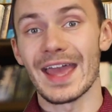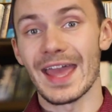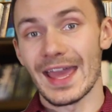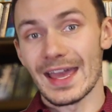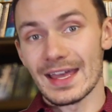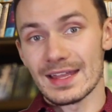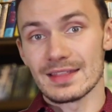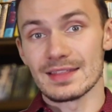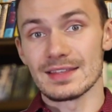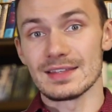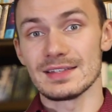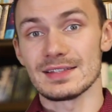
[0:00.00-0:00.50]

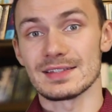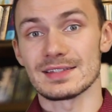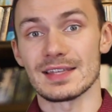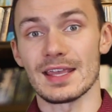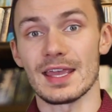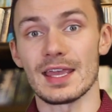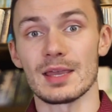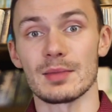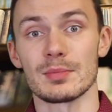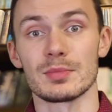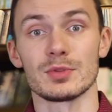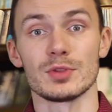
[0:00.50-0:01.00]
and these
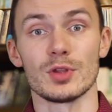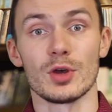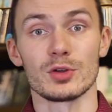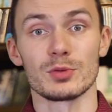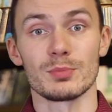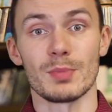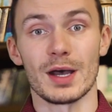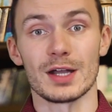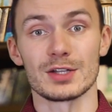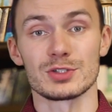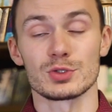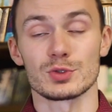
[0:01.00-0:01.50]
same
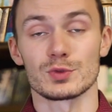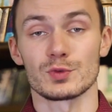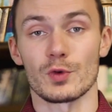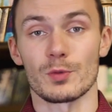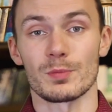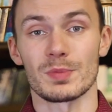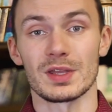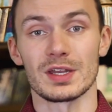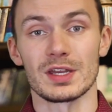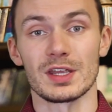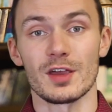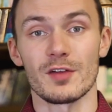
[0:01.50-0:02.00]
node modules
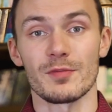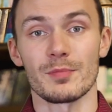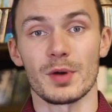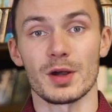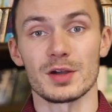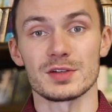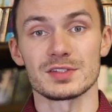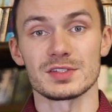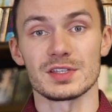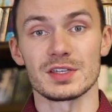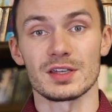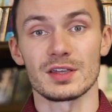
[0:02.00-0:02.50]
for PDF
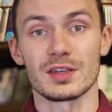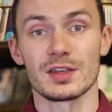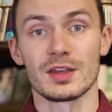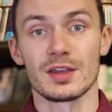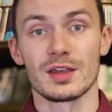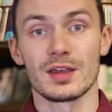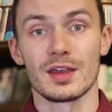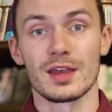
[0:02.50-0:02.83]
parsing